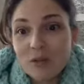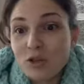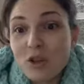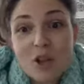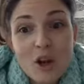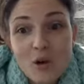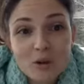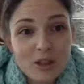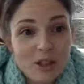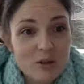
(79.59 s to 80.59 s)
Those are the
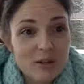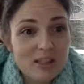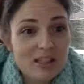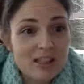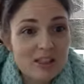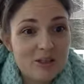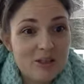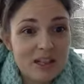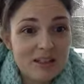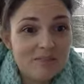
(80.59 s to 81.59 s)
only 2 things that you
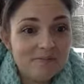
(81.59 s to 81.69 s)
need.